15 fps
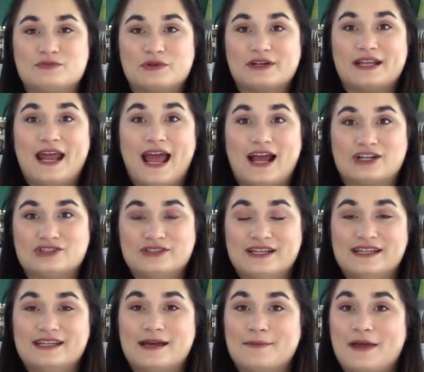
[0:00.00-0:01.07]
we're gonna actually
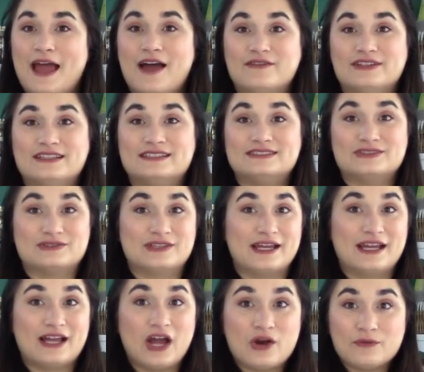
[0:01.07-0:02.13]
end up having this look
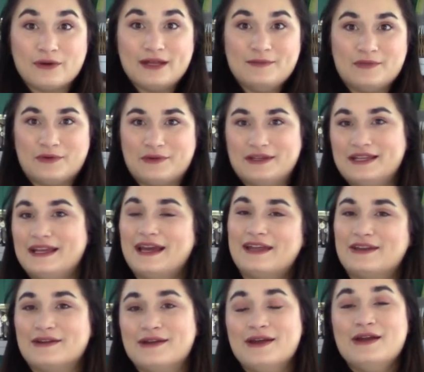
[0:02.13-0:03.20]
like a rainbow in the
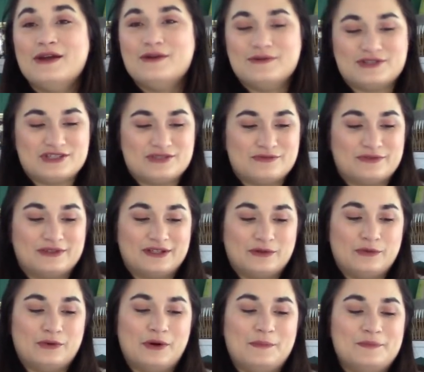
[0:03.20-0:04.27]
end, which is really
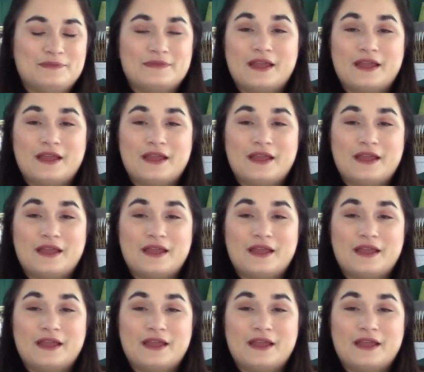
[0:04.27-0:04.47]
cool.